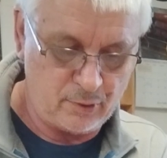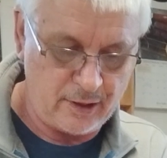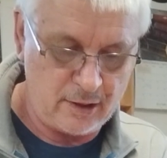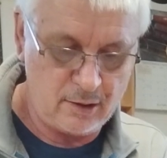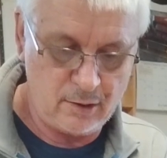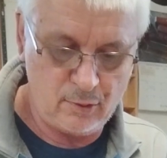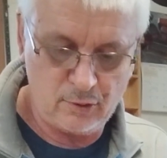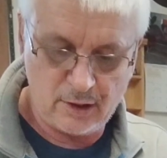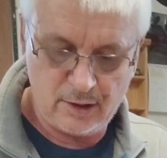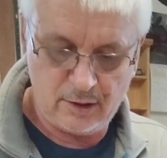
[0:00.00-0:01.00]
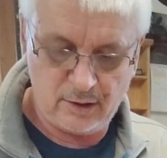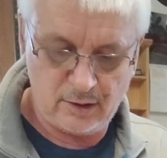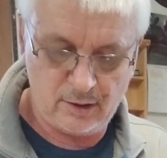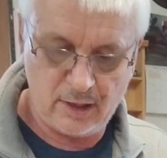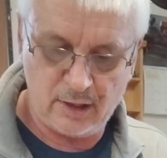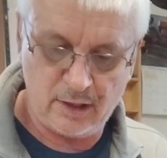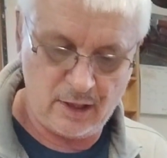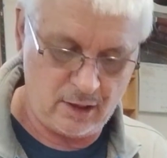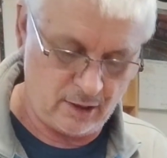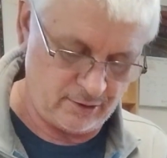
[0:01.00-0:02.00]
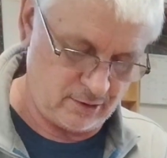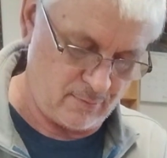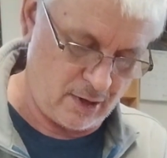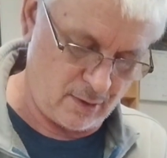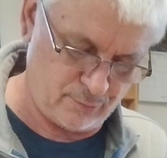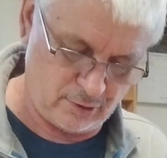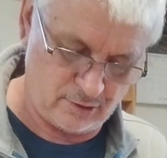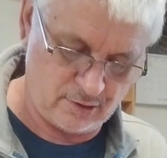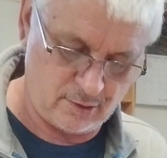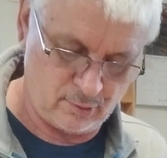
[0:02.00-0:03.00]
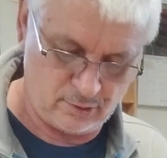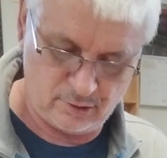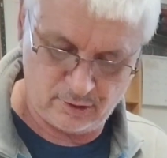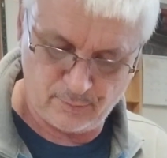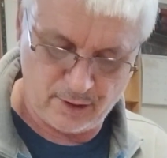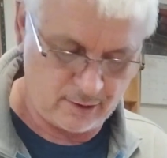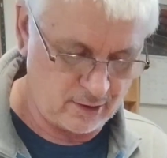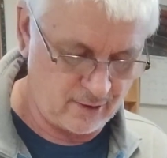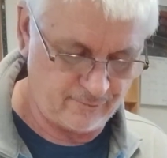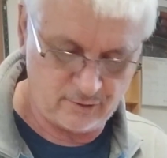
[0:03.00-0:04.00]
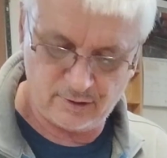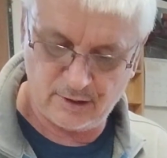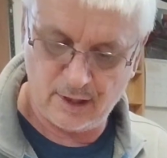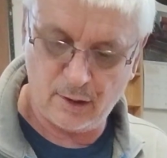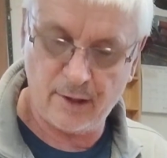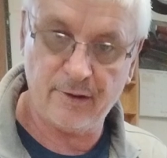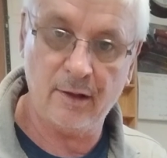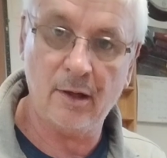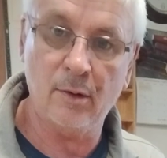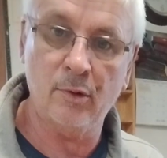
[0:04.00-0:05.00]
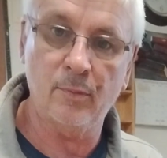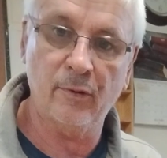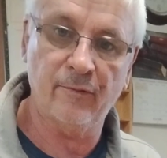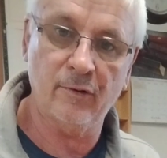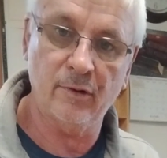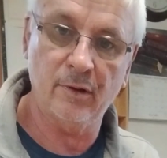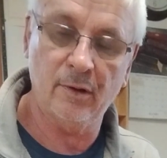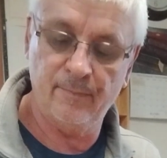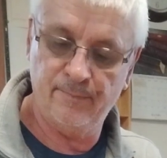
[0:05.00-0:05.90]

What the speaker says: plane to use. I didn't get any custom options. I would just bought it off the sale. I think I would prefer the